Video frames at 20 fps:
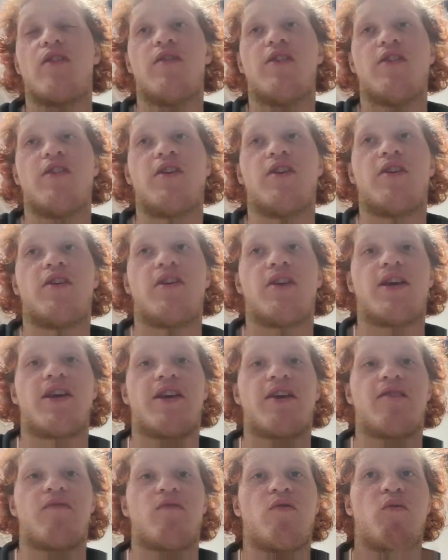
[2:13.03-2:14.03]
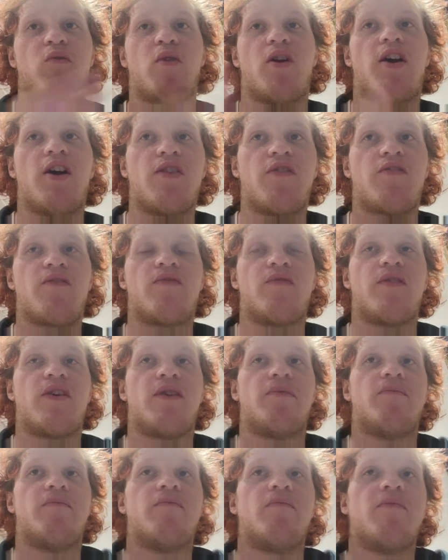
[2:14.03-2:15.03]
and then the word
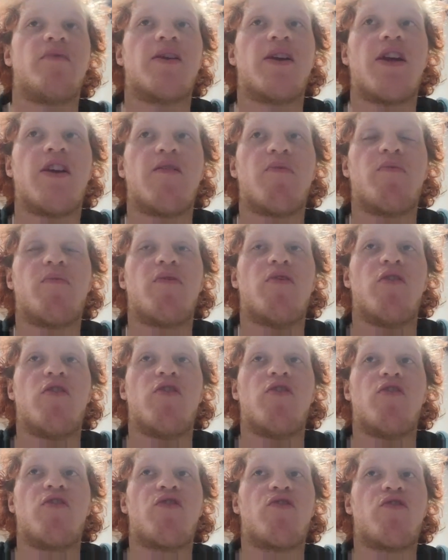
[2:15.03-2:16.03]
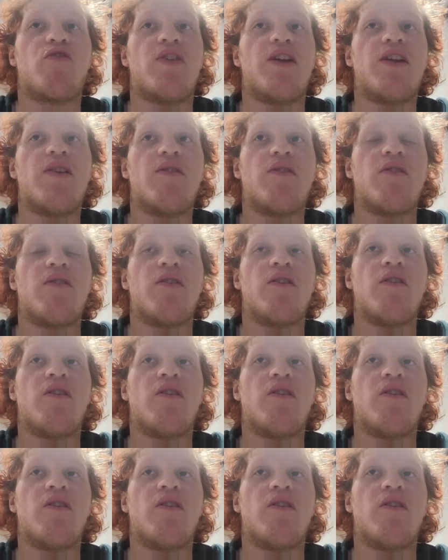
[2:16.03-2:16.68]
then gets put on your screen.